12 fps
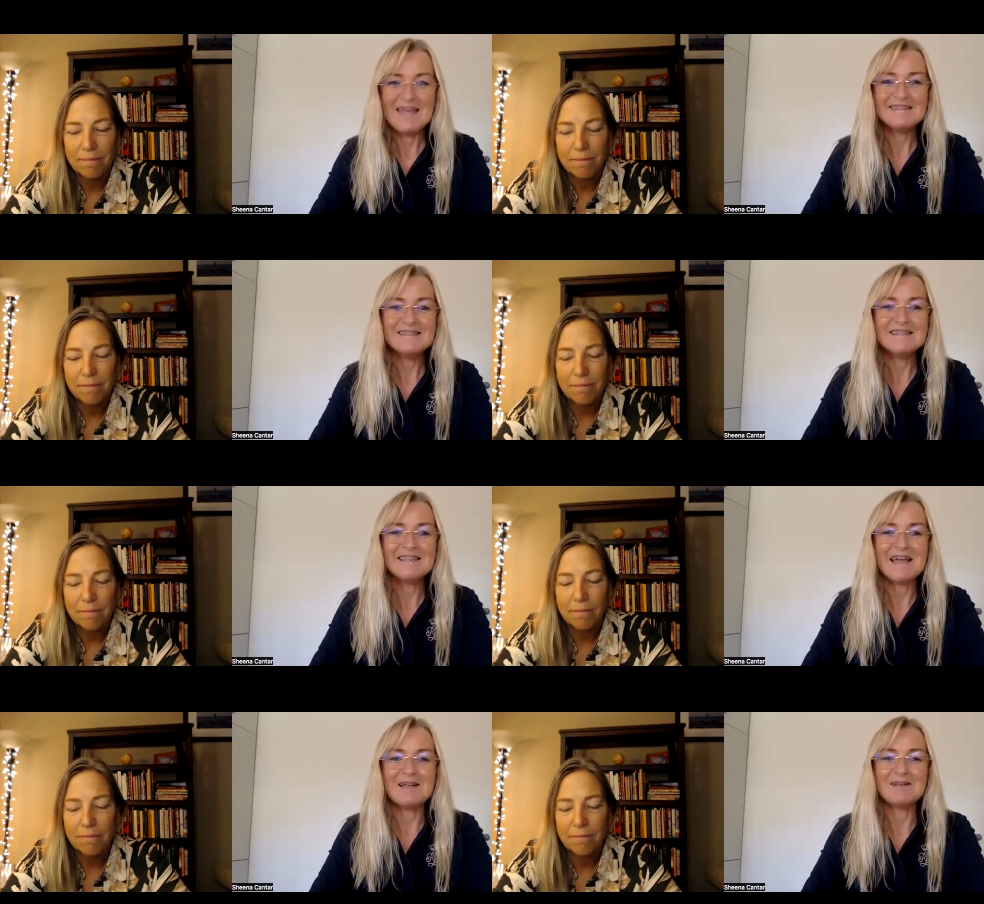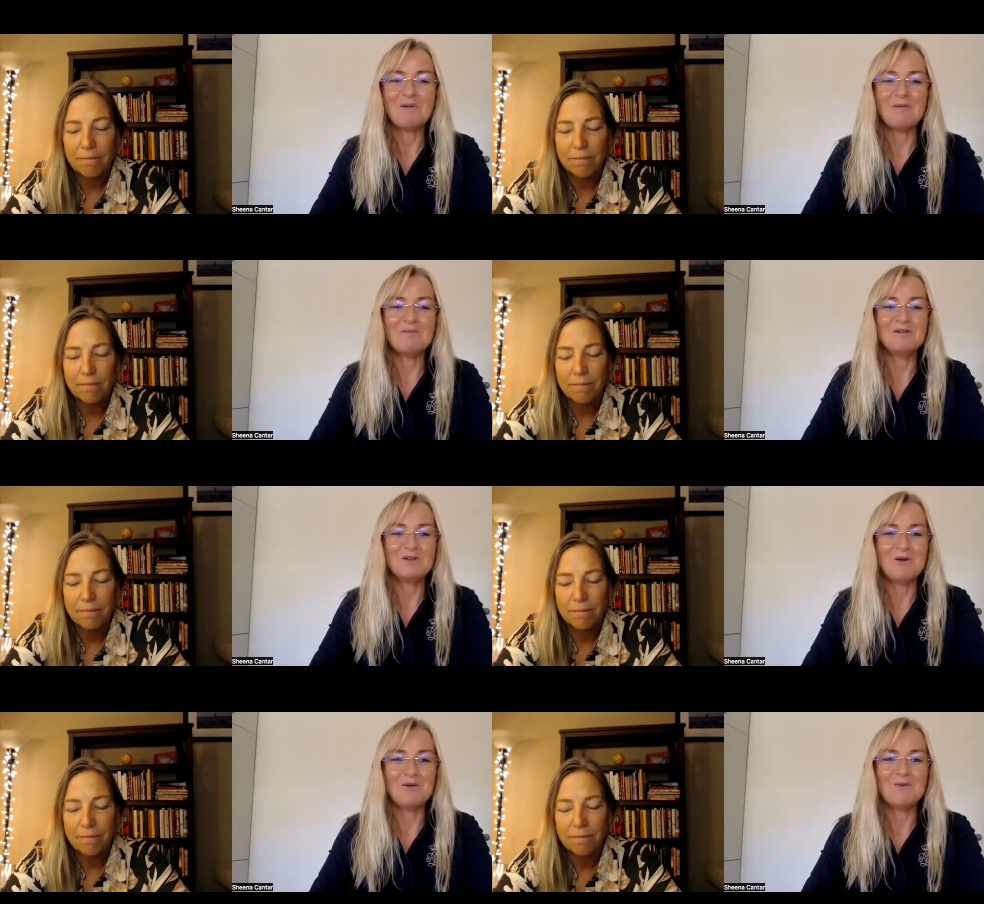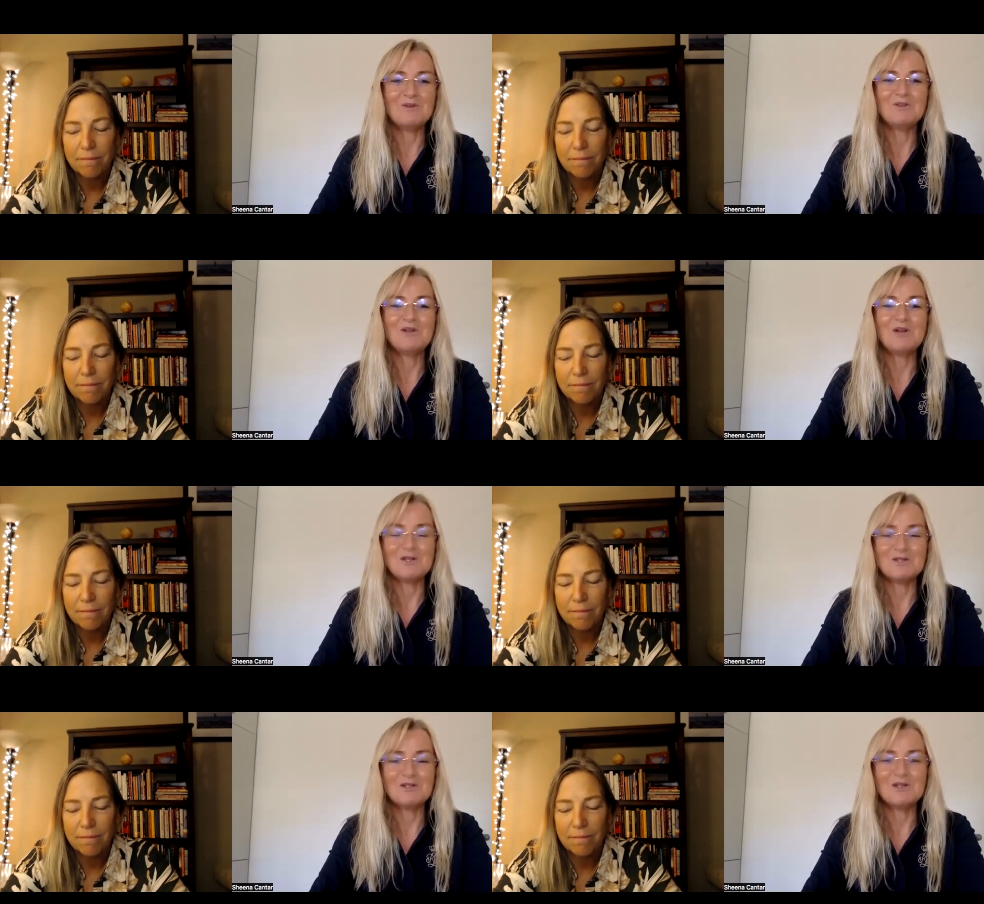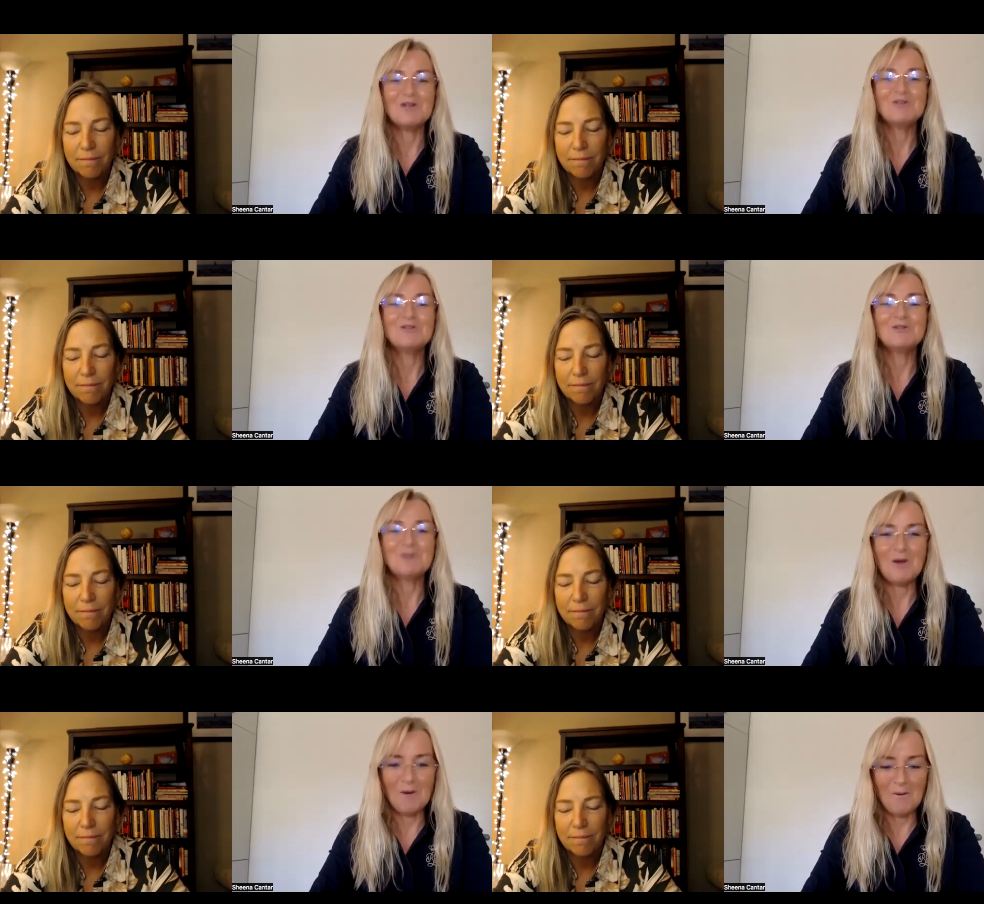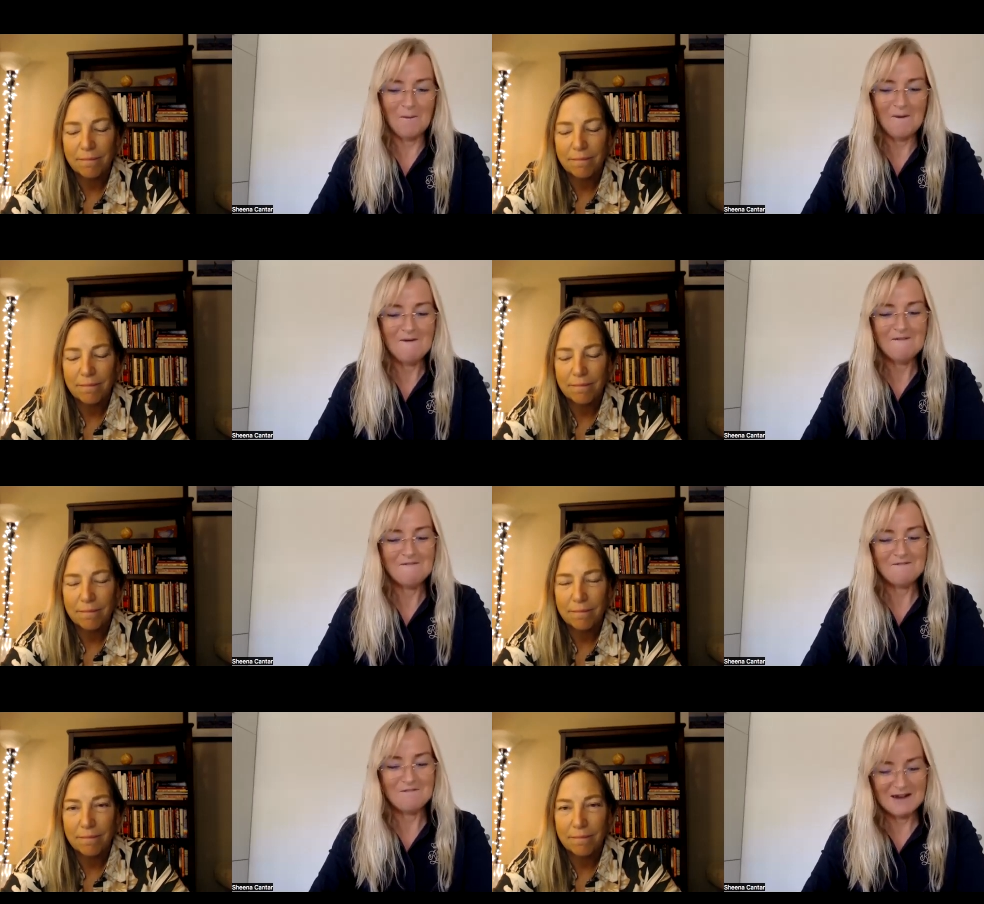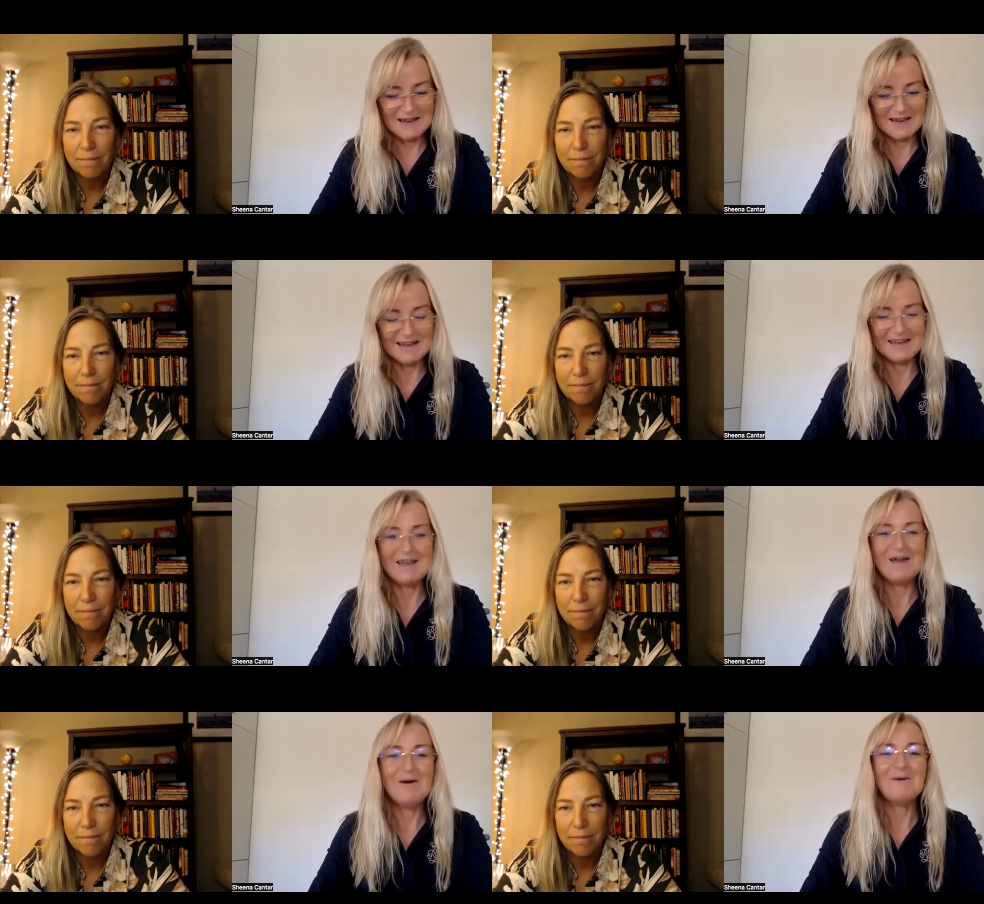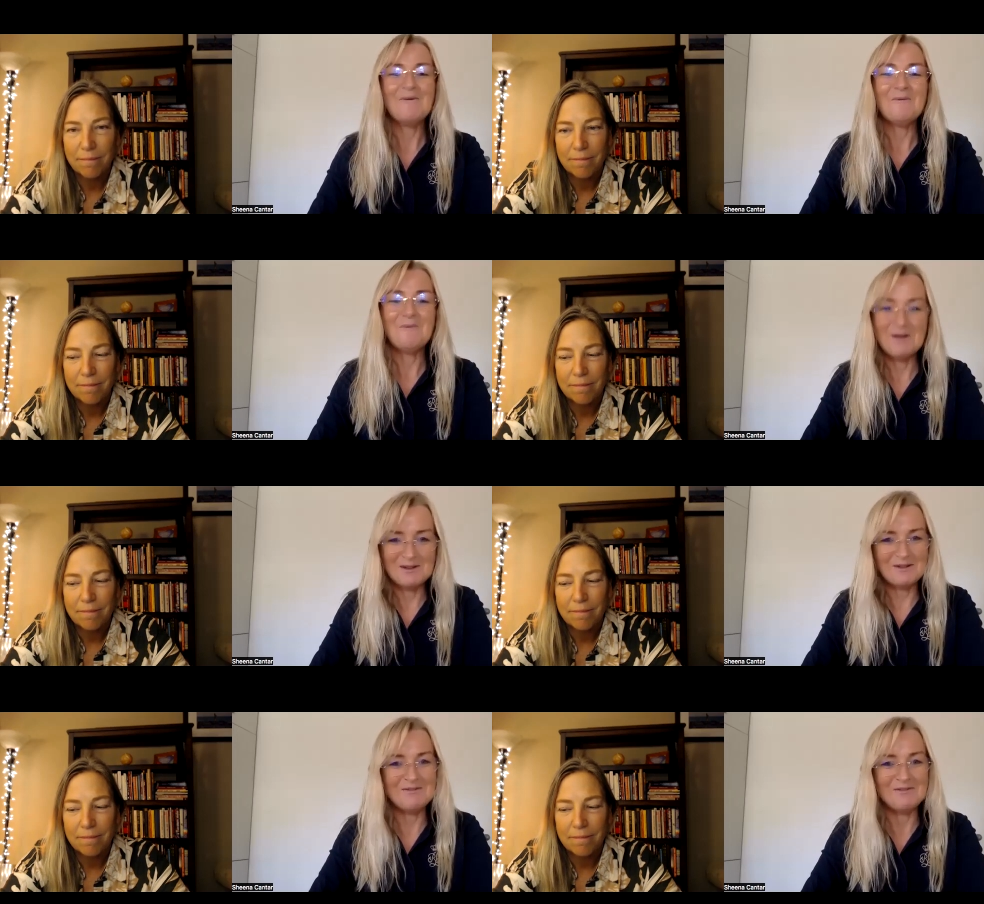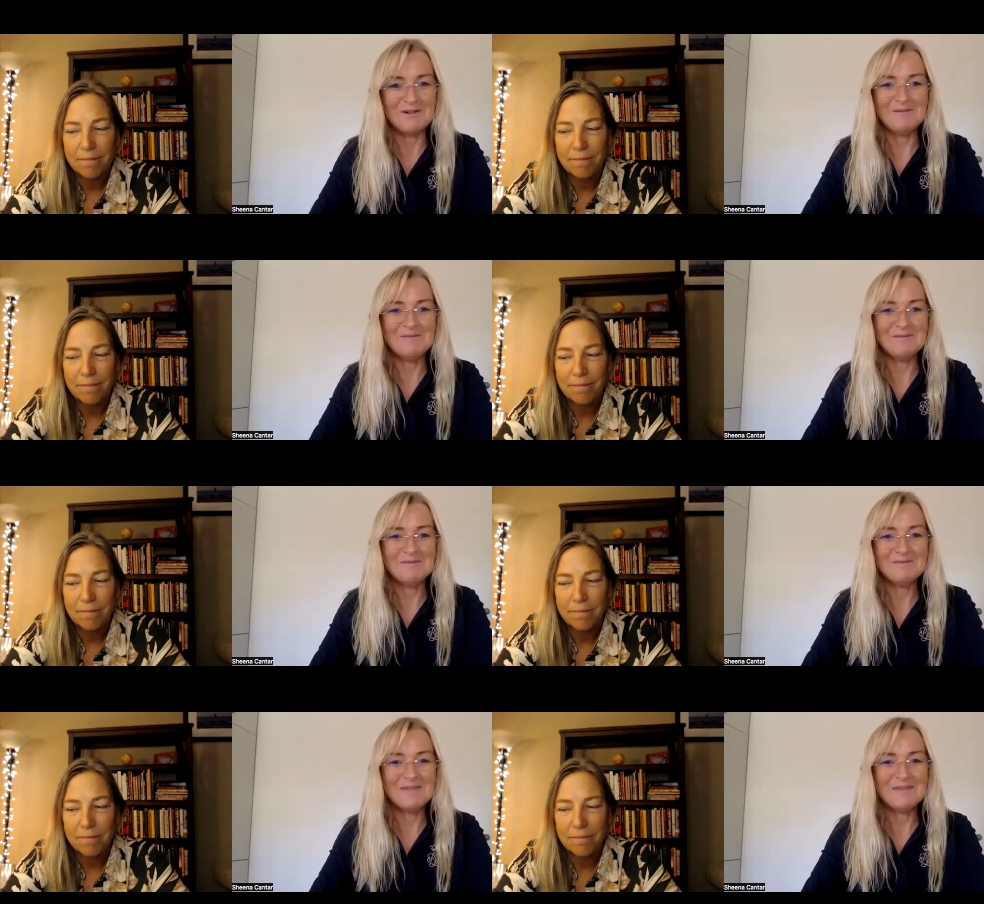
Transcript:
Speaker 1: Isn't that, Bobbi Jo, just so freaking wonderful?